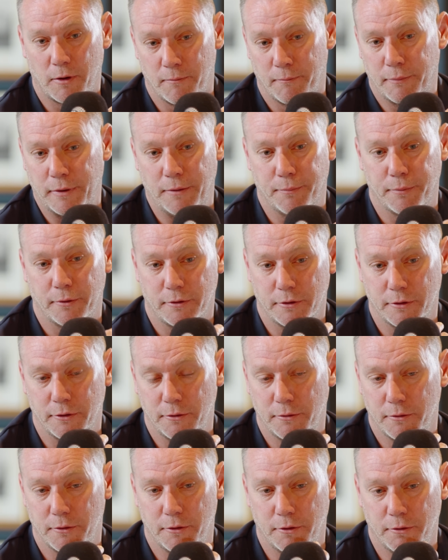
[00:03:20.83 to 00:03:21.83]
people
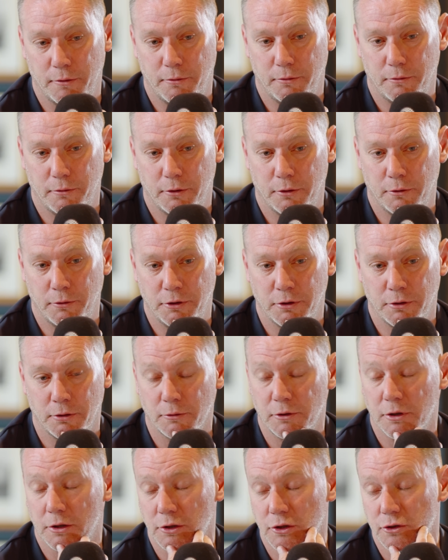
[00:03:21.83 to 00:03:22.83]
who you know
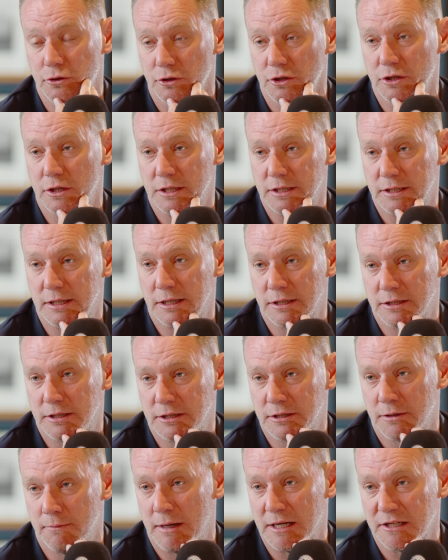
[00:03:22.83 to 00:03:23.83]
you could trust
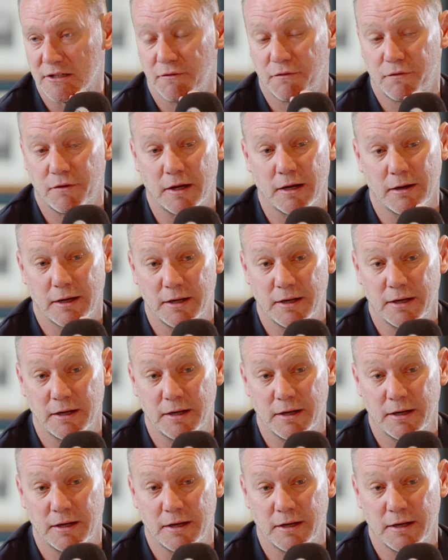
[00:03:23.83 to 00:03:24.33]
is a massive thing.